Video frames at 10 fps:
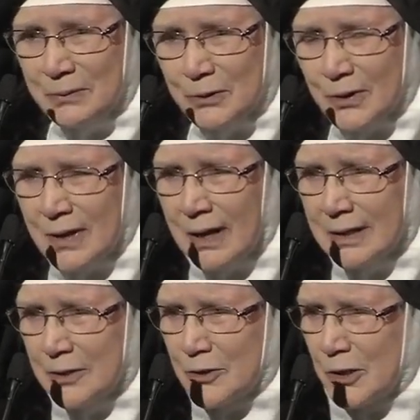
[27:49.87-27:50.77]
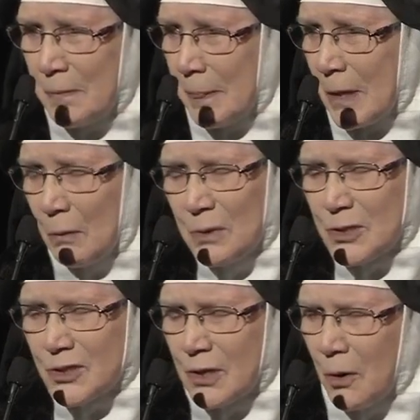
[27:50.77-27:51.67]
to college,
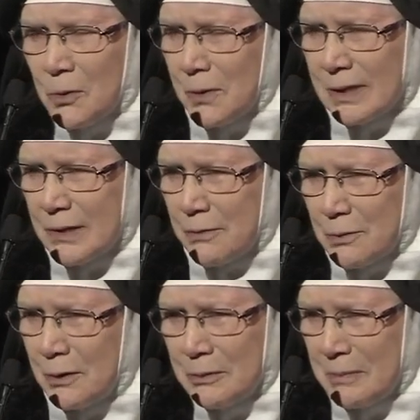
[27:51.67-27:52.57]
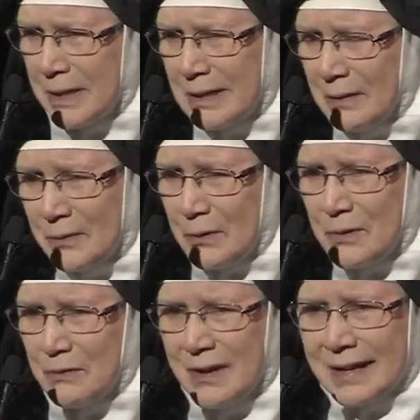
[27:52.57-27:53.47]
which totally thrilled me to
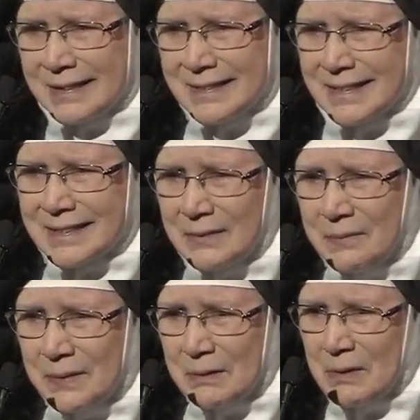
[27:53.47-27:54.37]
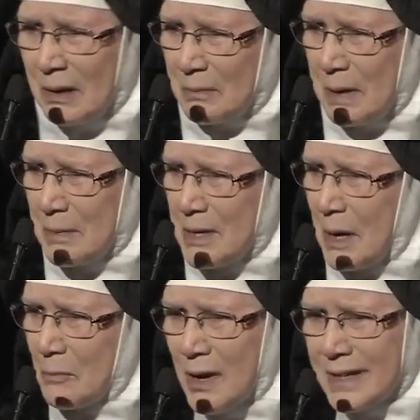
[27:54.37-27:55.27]
the fact that, yeah, maybe
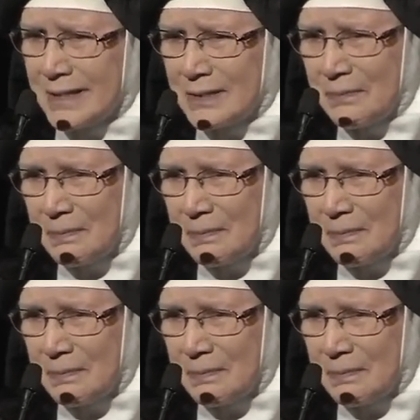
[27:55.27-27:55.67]
I'm right.